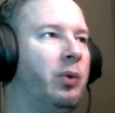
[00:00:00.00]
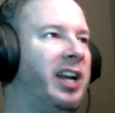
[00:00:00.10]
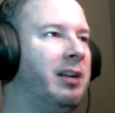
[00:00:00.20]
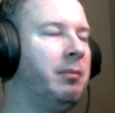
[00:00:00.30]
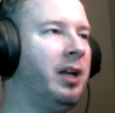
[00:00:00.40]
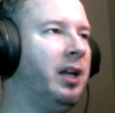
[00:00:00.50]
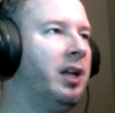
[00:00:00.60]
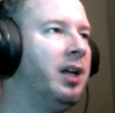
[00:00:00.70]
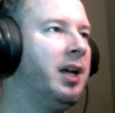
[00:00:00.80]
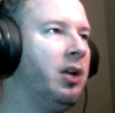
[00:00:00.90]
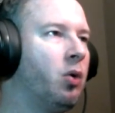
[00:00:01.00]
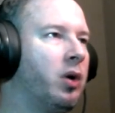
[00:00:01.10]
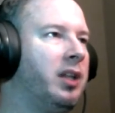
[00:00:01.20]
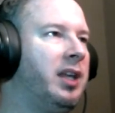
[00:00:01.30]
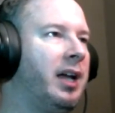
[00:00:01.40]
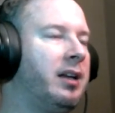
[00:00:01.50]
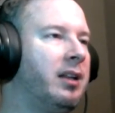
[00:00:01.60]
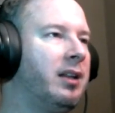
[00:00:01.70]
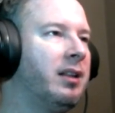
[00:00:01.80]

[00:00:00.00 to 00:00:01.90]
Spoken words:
randomly in order to get